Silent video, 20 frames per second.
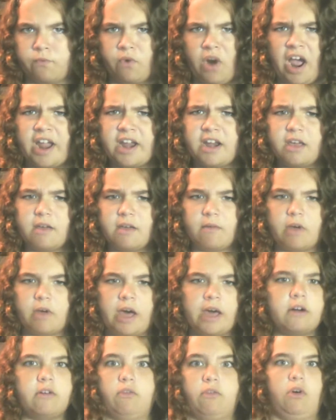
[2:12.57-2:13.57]
Friday.
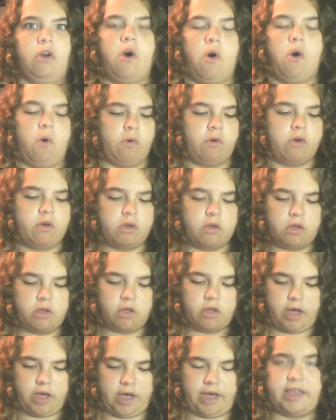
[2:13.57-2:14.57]
I don't know.
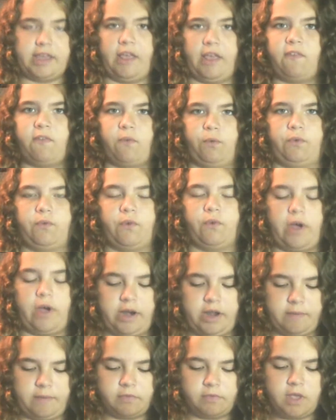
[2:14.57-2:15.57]
I guess it was
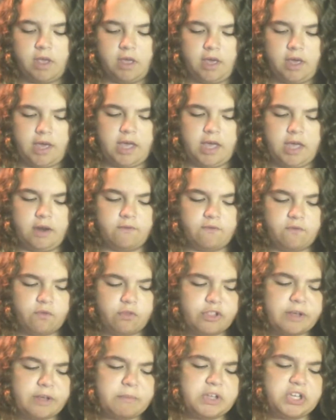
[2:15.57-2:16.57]
Friday. And let
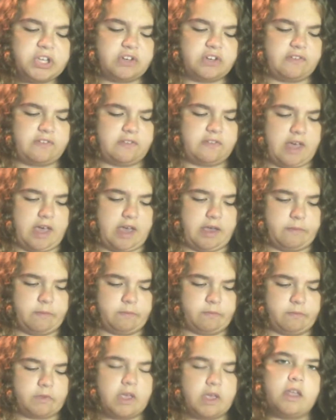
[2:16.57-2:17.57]
me just say,
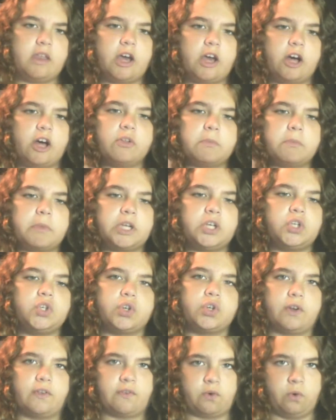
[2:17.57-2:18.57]
in
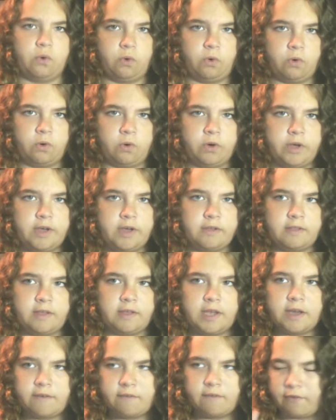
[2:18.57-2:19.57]
elementary school,
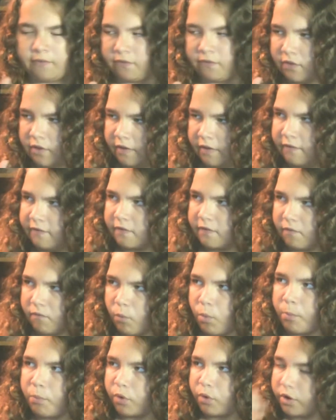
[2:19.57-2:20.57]
they gave us these
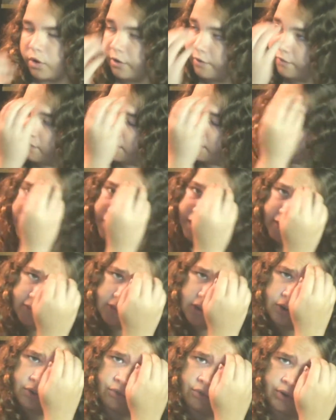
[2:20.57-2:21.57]
report cards. They're
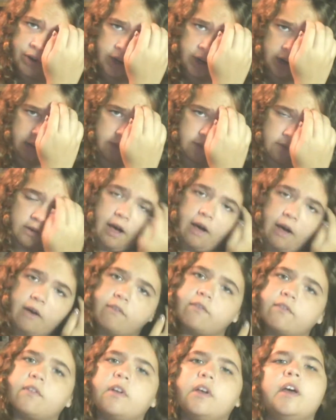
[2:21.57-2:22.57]
easy to read and stuff.
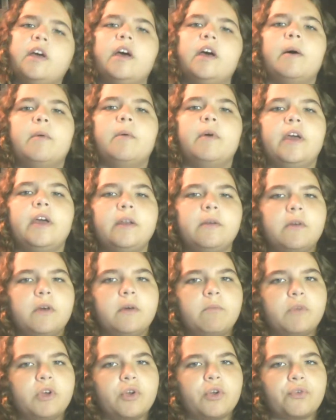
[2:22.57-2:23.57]
And
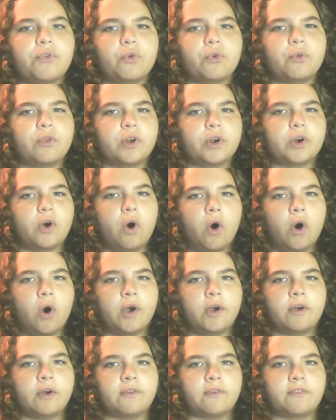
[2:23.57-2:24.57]
in middle school, they're
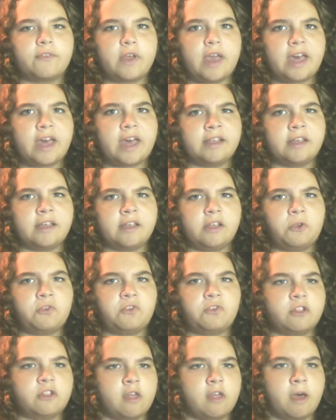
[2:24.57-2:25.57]
harder, so you had to get
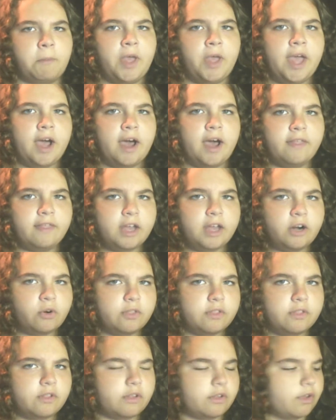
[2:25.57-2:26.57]
used to them. And then
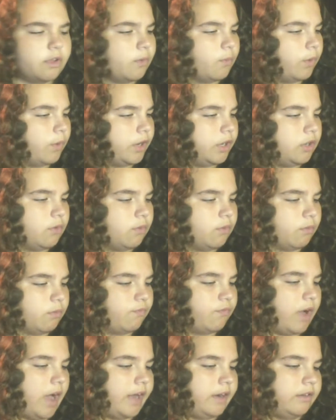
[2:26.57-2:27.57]
on the when you
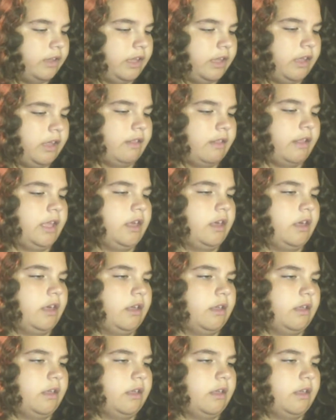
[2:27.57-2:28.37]
finally get like